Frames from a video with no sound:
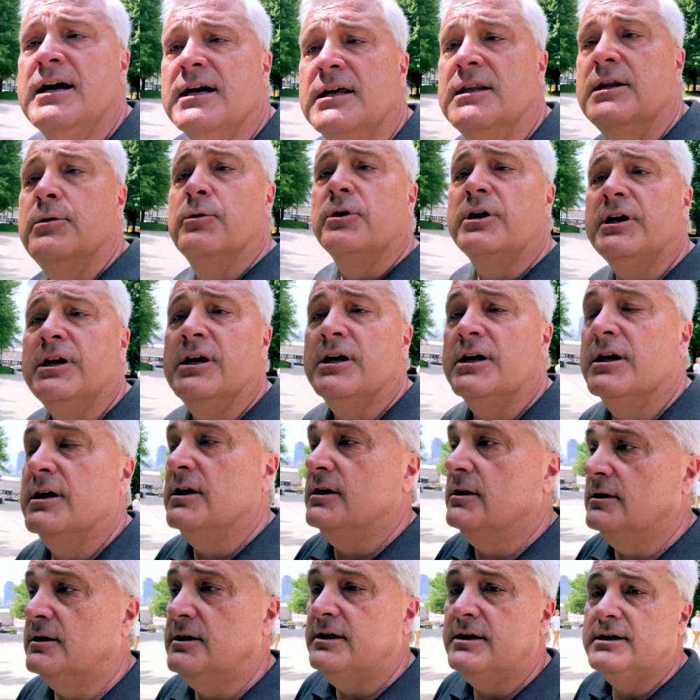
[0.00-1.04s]
And then we're
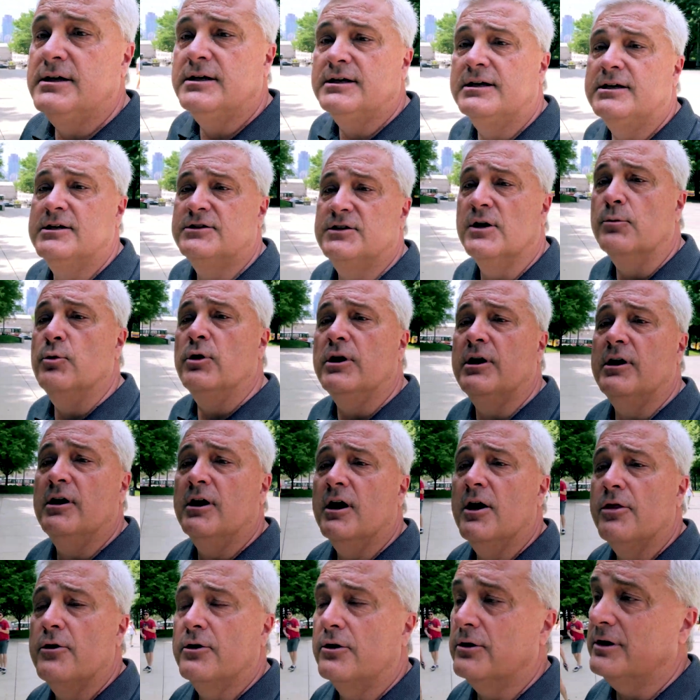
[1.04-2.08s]
gonna, somewhere
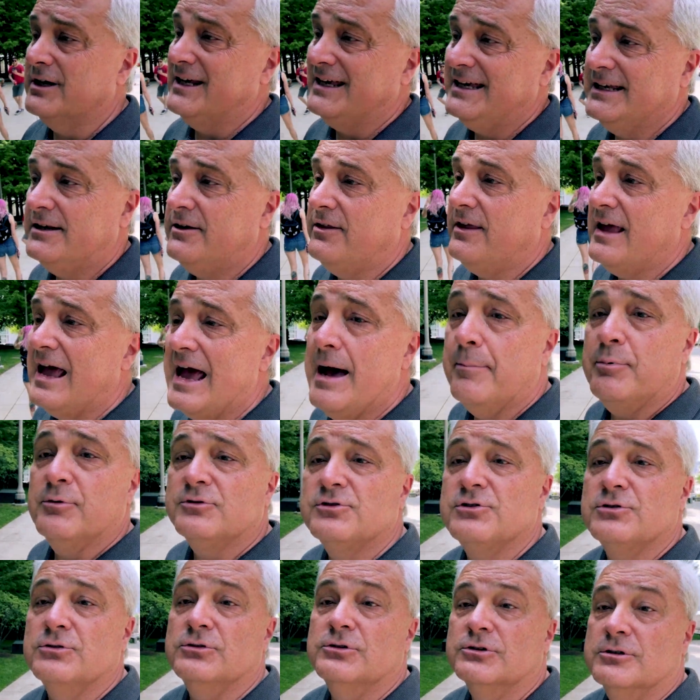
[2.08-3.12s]
or other, we're gonna get to the
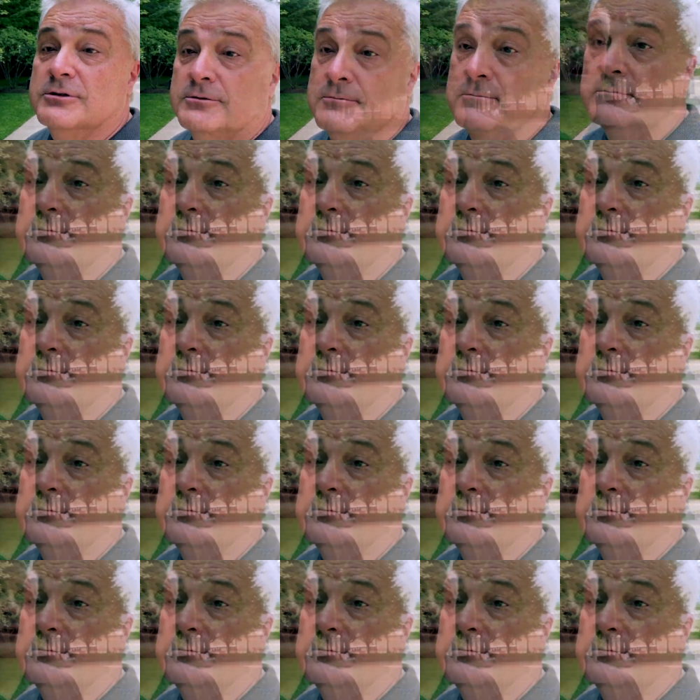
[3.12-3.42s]
Apple store.